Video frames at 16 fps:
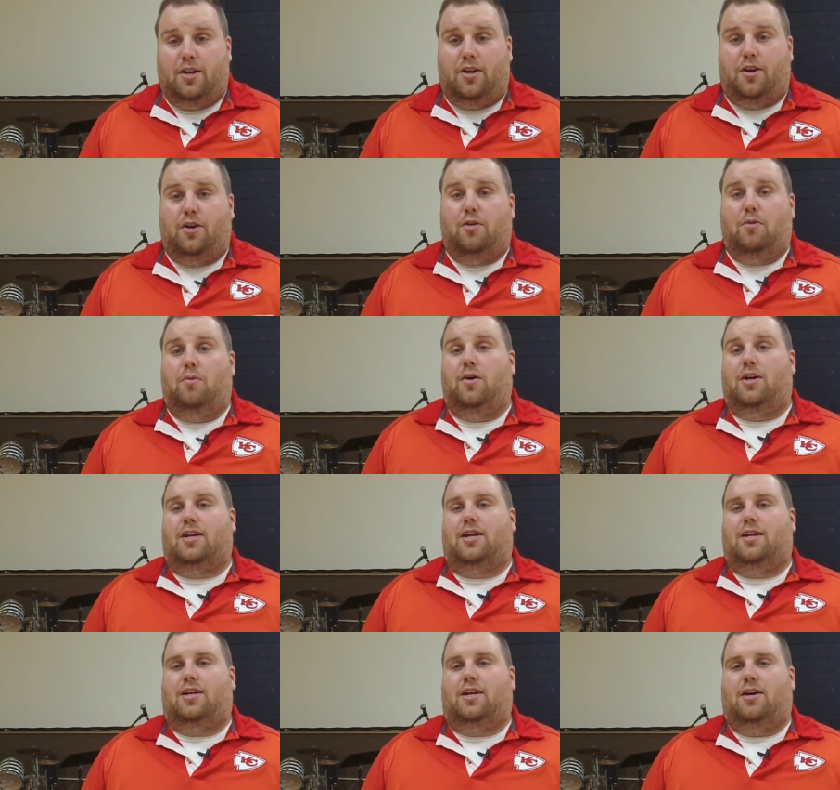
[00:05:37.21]
No
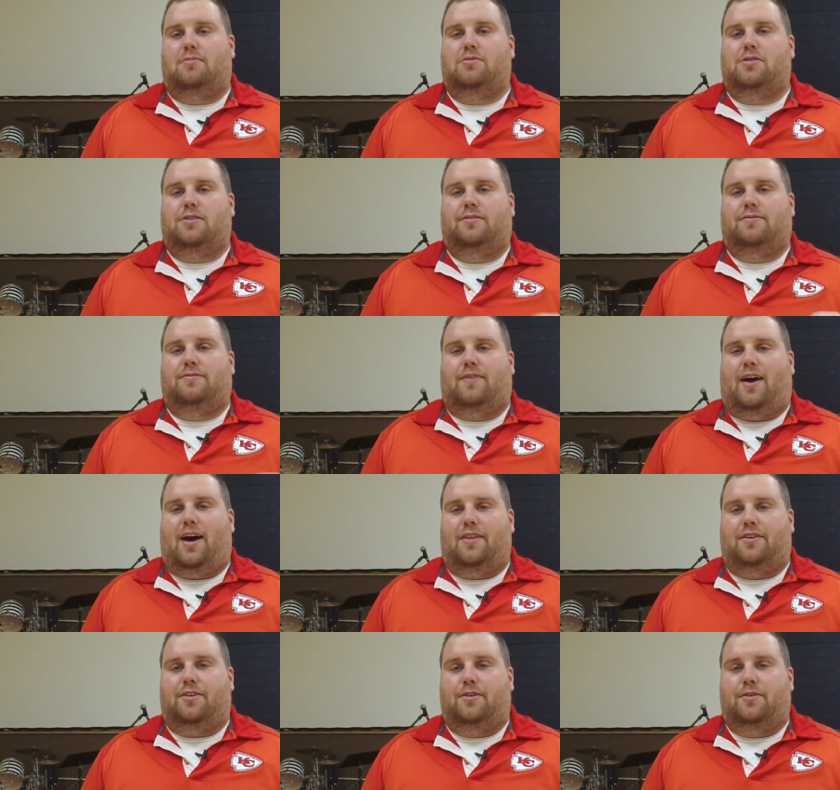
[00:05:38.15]
one can come to the
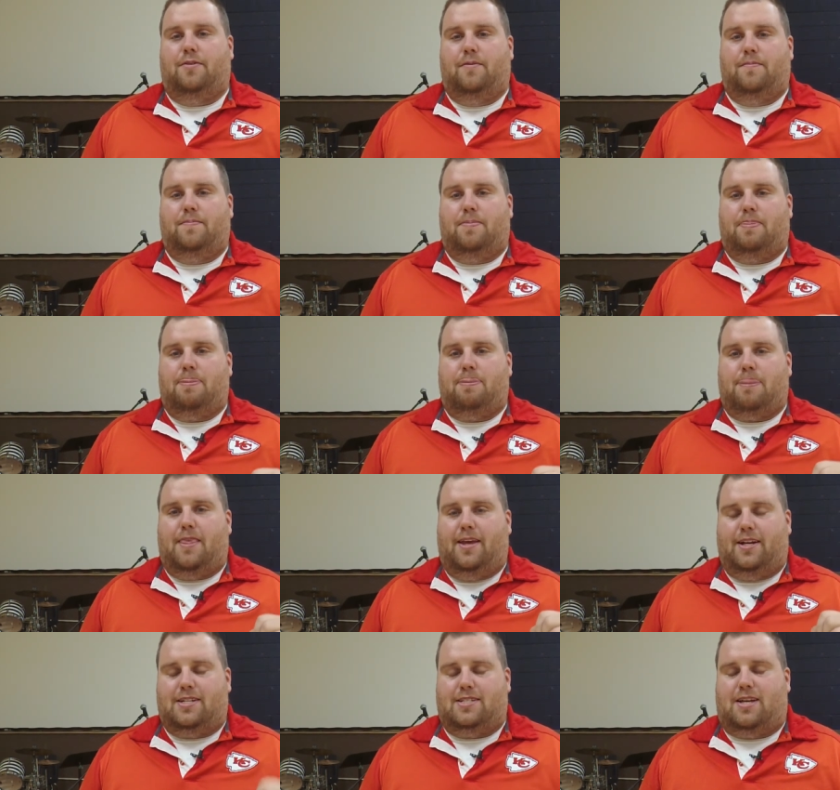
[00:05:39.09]
Father
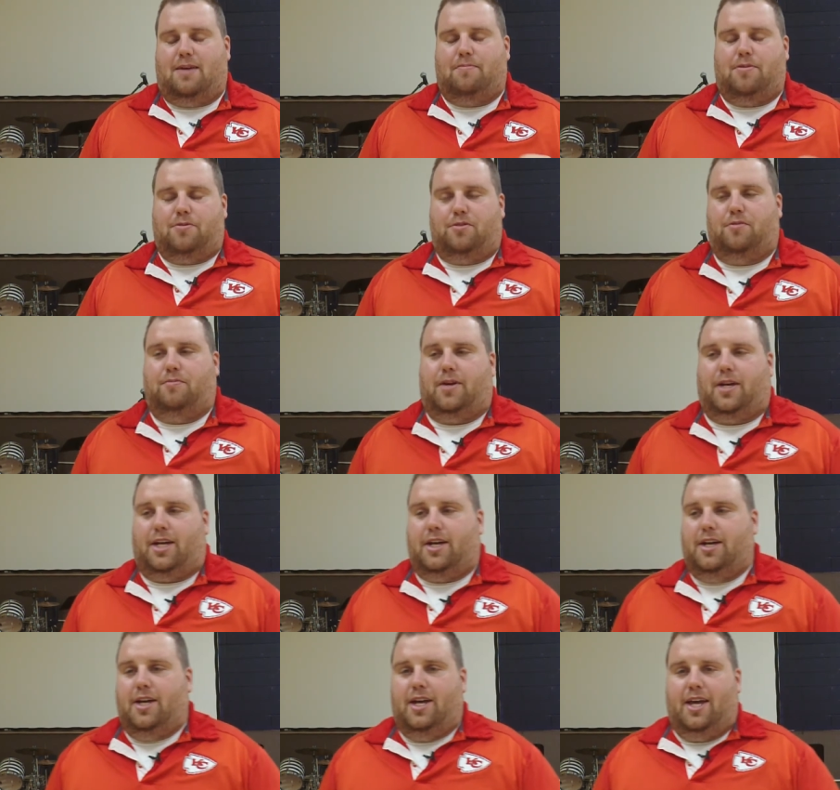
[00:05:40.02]
except through
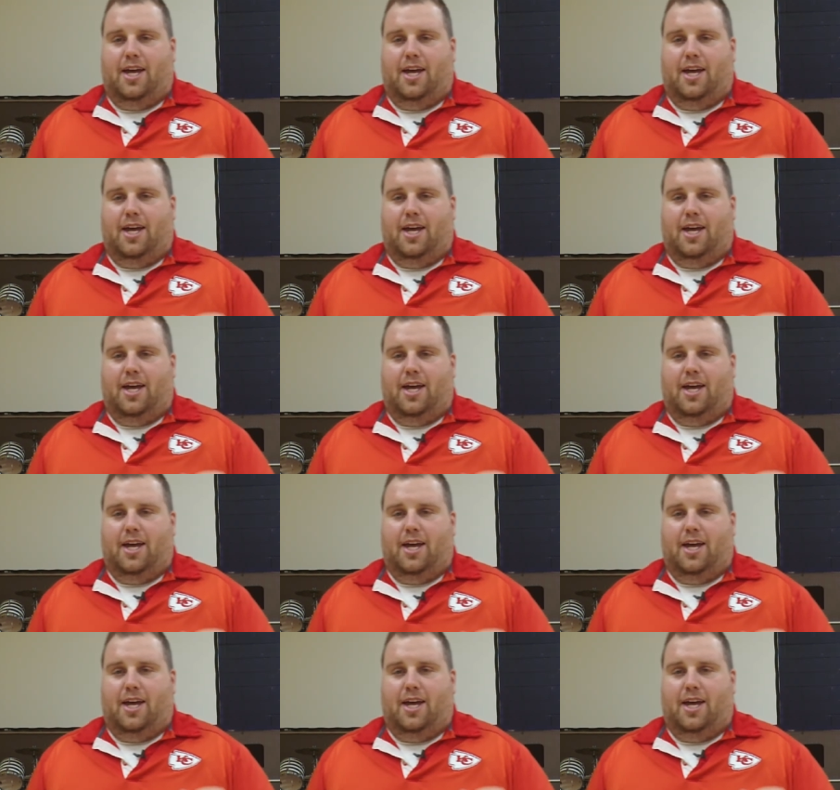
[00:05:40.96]
me.